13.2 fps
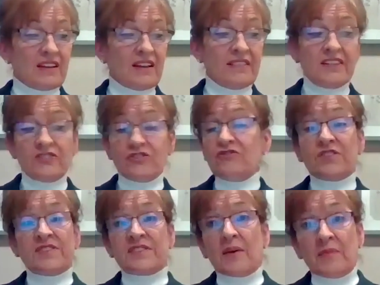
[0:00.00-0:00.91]
These are
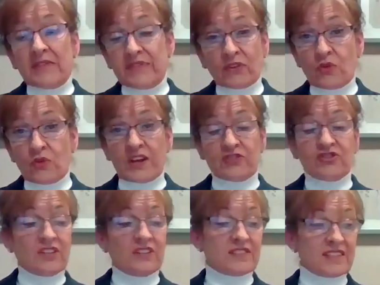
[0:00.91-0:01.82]
just some of the
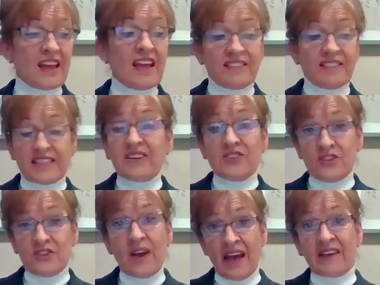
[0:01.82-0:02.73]
questions that
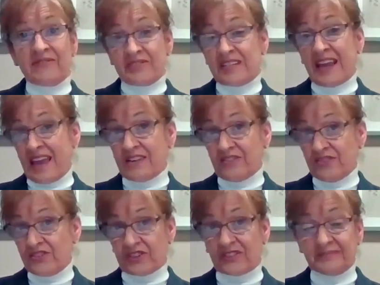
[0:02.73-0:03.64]
you have to
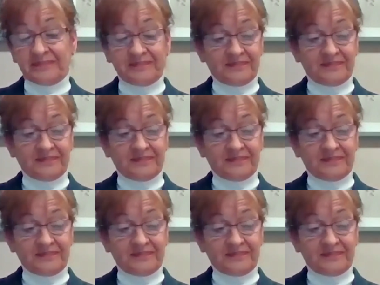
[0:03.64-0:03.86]
answer.